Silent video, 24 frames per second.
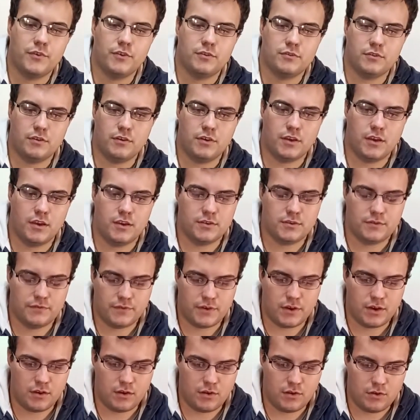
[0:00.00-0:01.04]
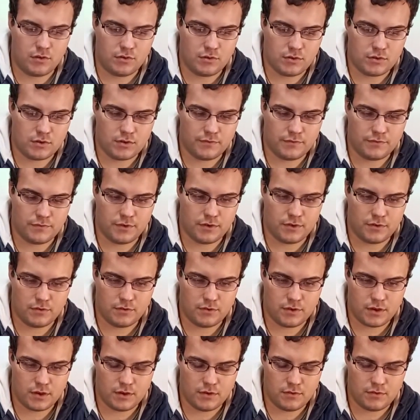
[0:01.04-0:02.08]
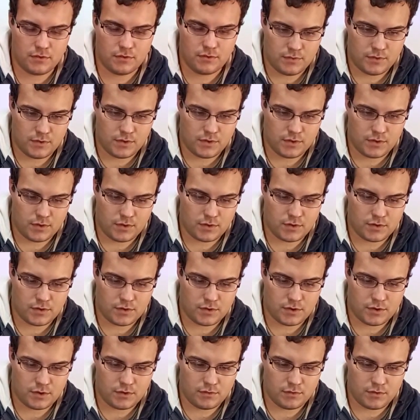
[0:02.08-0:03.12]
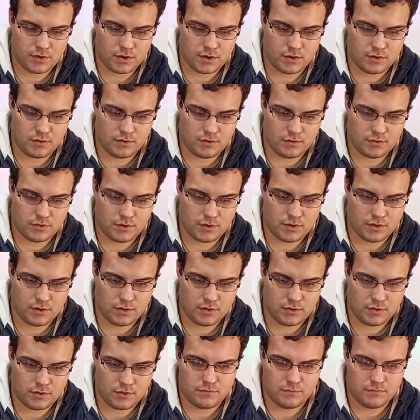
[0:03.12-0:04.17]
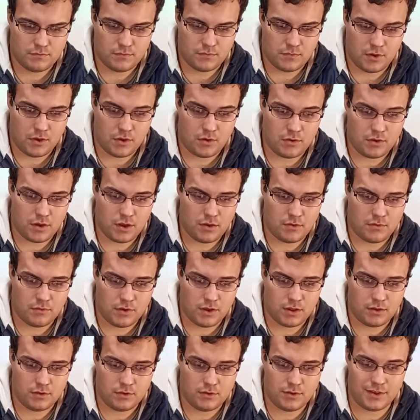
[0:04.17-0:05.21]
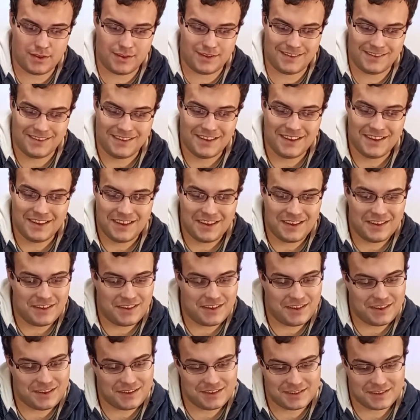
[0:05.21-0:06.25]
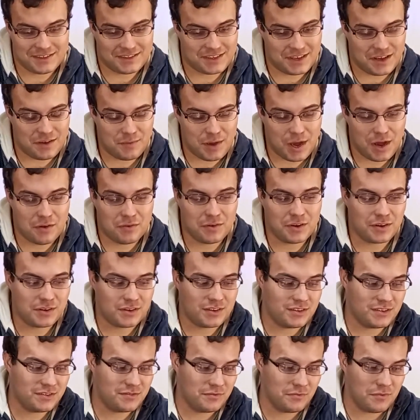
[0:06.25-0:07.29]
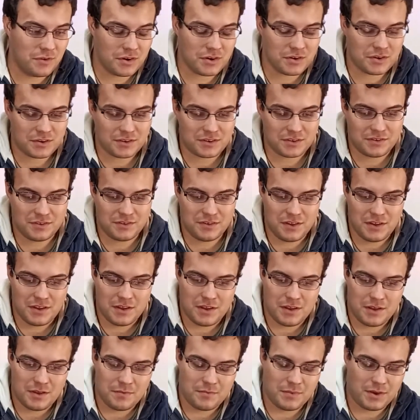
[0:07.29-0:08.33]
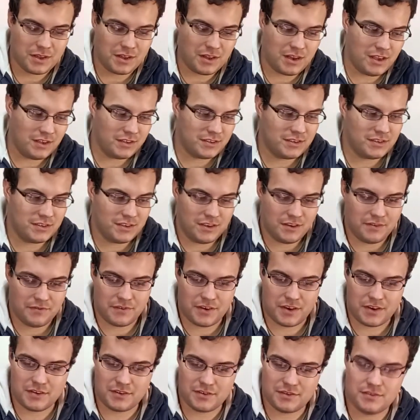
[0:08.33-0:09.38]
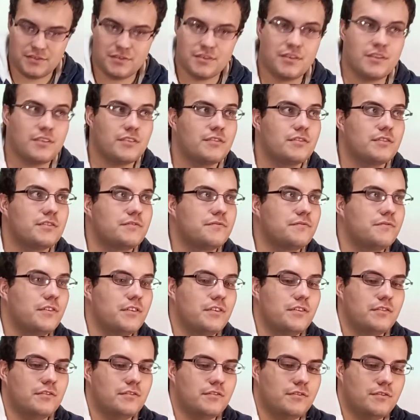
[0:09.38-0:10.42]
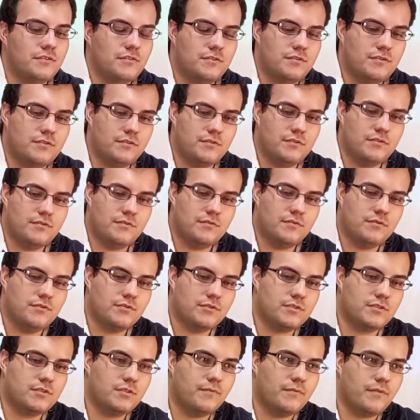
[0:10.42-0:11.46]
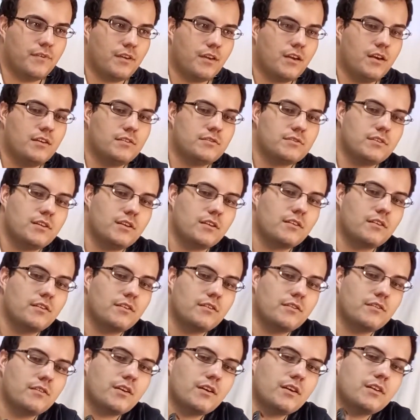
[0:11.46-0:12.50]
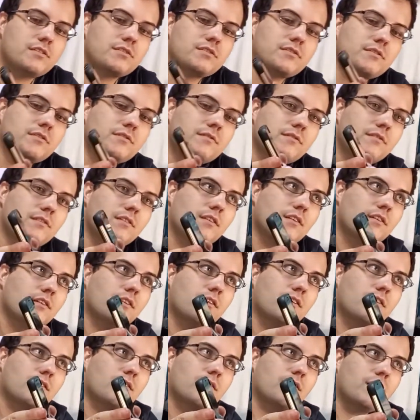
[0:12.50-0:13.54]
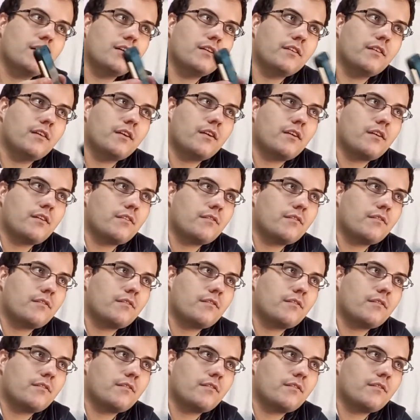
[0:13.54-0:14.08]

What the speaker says: So I guess if I lock the phone now and I try to unlock it. Okay, well, somehow it worked. But let's see if I turn the phone towards something else, like you guys. Right there.